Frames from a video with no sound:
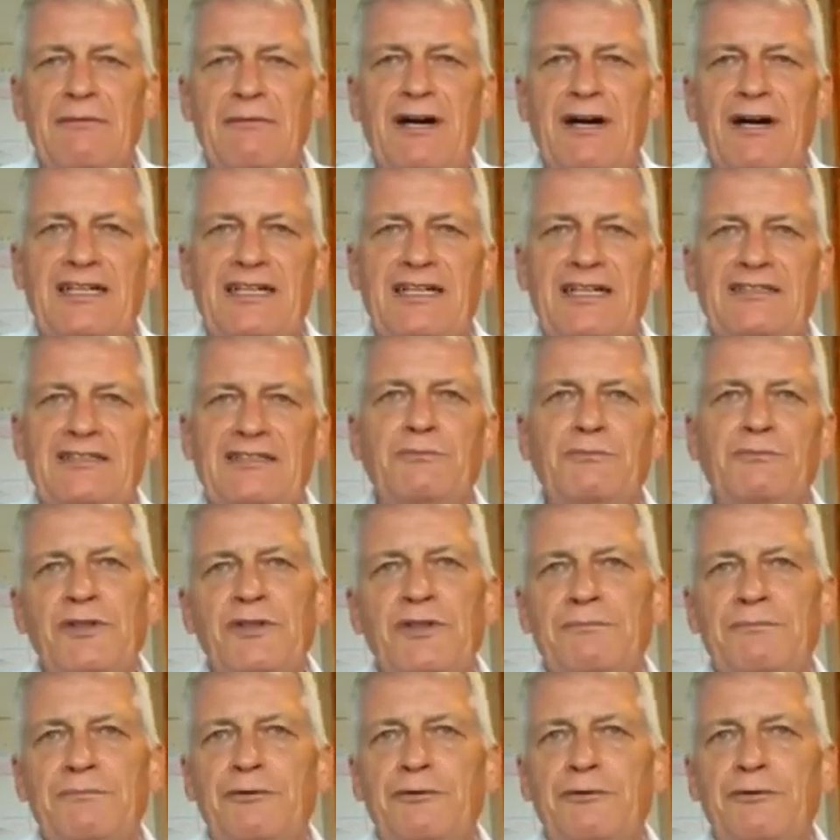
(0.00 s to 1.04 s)
but
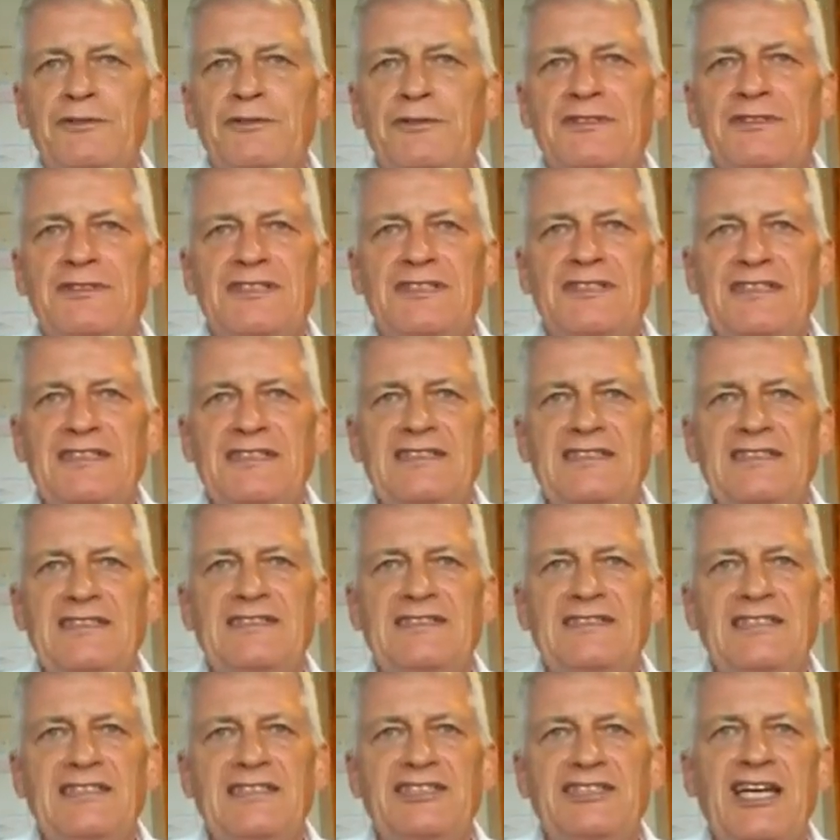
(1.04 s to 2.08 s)
more importantly,
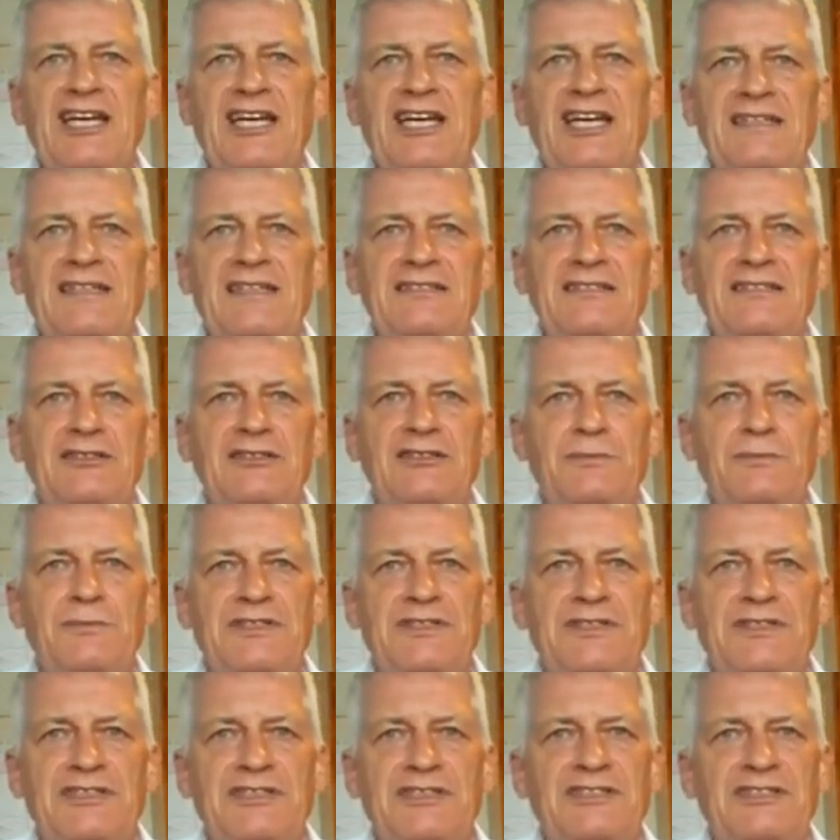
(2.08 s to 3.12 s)
it's a challenge
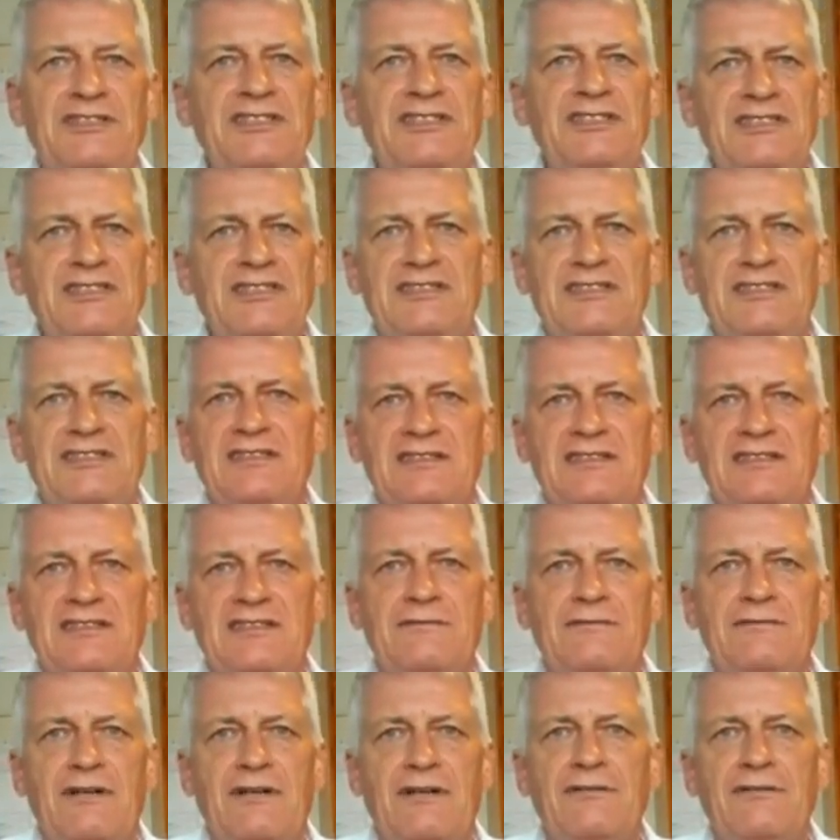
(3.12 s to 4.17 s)
which citizens
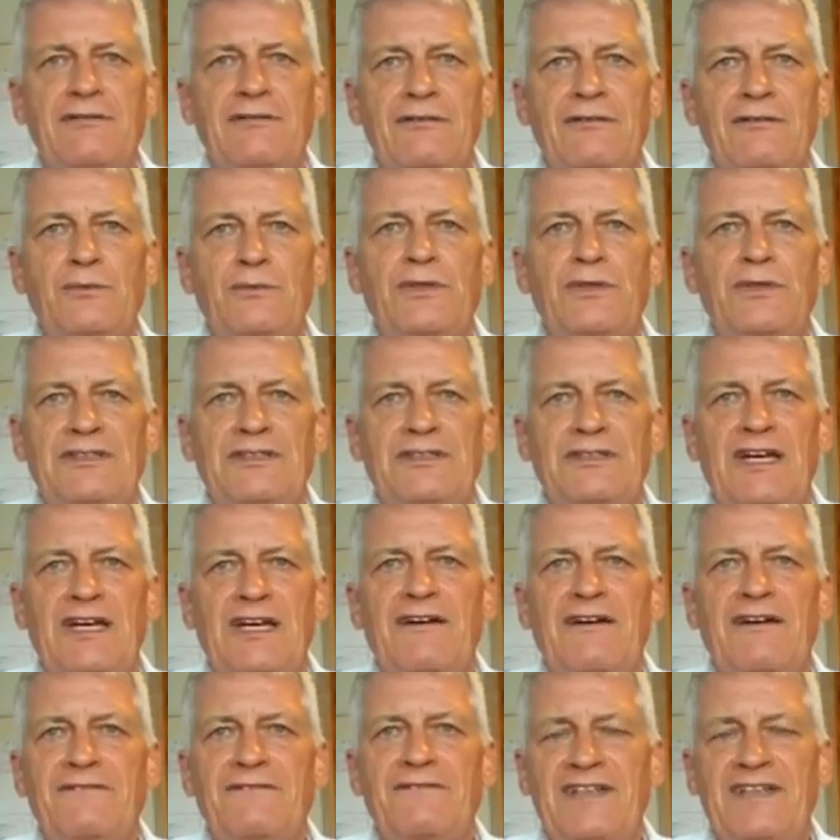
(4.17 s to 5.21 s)
around the world
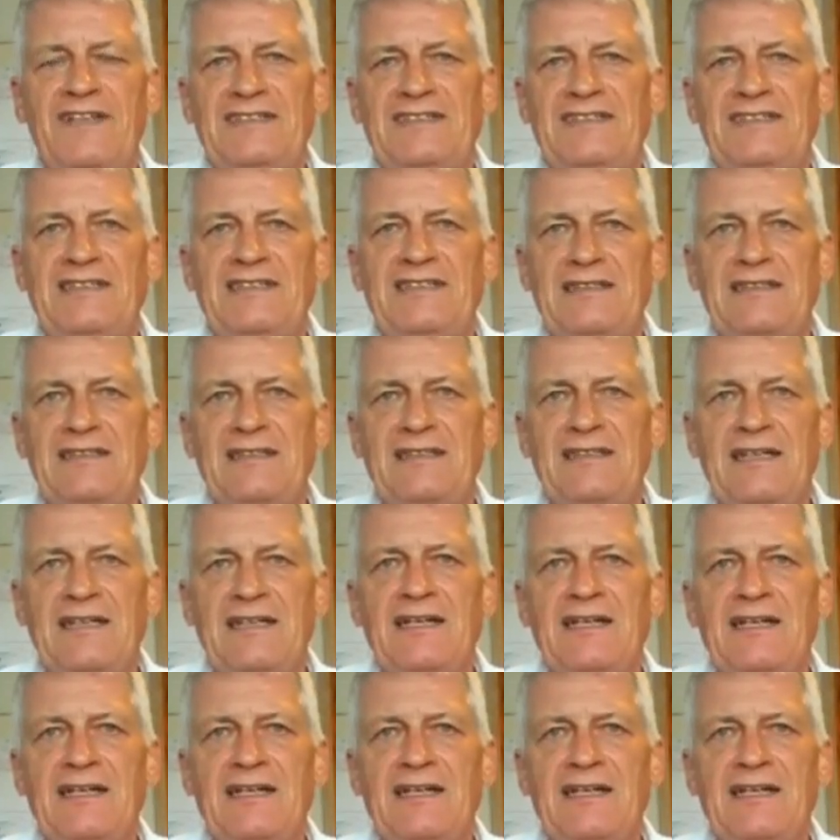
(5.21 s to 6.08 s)
are facing.